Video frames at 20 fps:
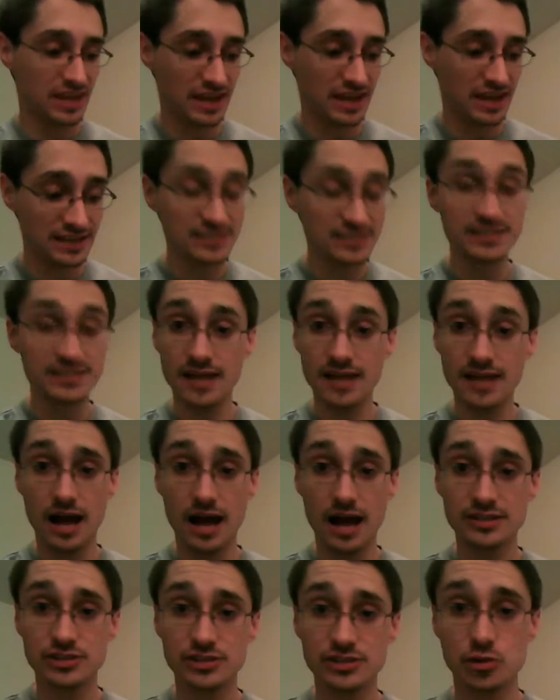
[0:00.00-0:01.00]
It is
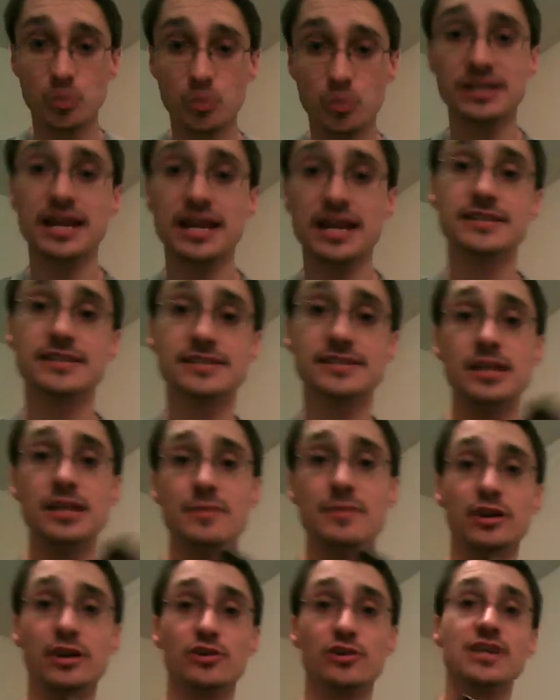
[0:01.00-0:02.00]
not 28
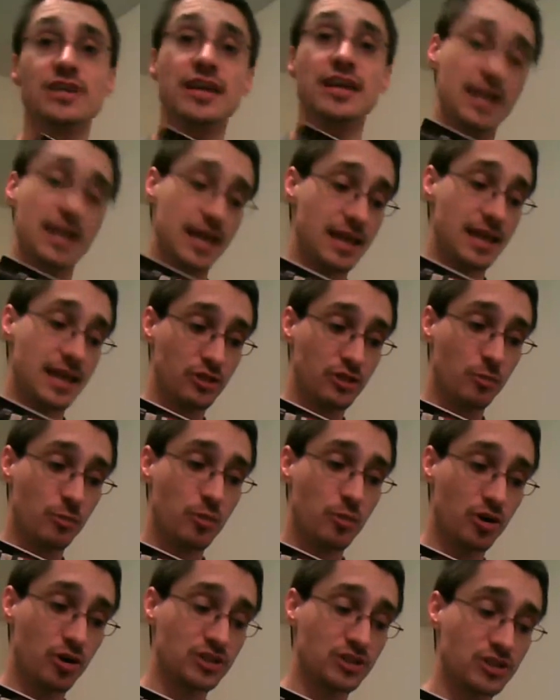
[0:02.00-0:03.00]
centimeters in the
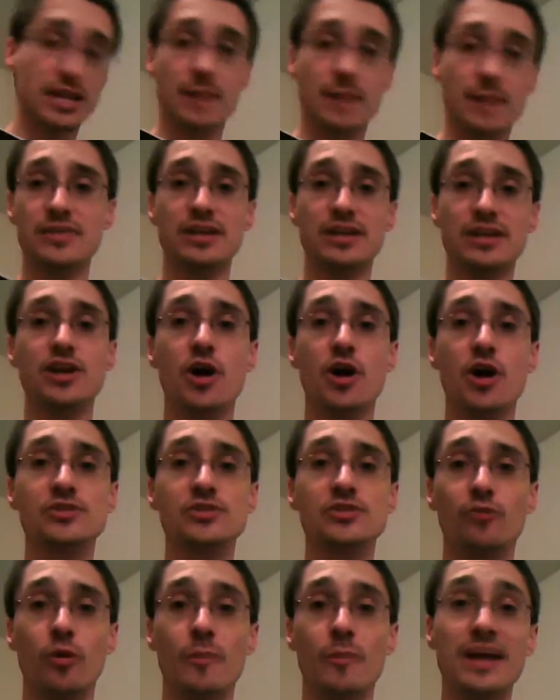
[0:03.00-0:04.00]
book. Same thing
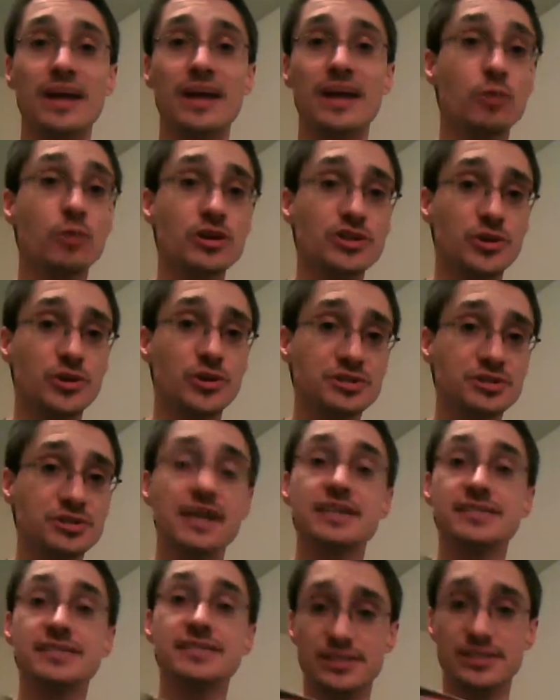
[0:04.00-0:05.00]
goes for Mace Windu's.
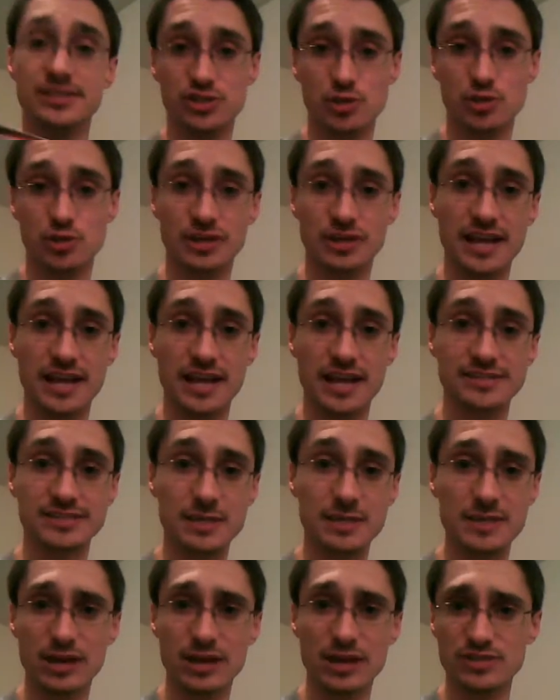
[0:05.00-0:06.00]
Says it's 28
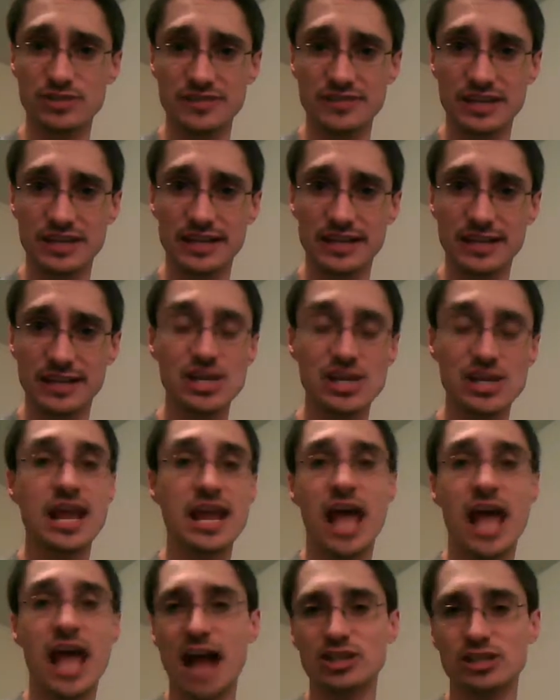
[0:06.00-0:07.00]
centimeters, I think it is.
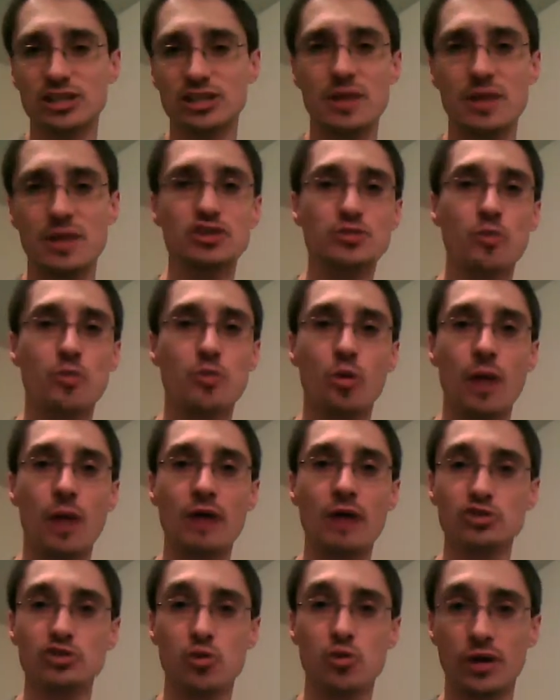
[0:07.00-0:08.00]
Actually measures more
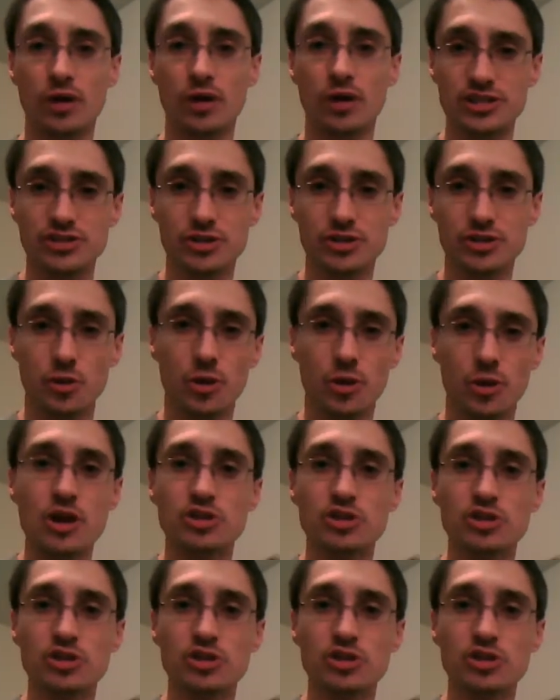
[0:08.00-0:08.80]
around 22.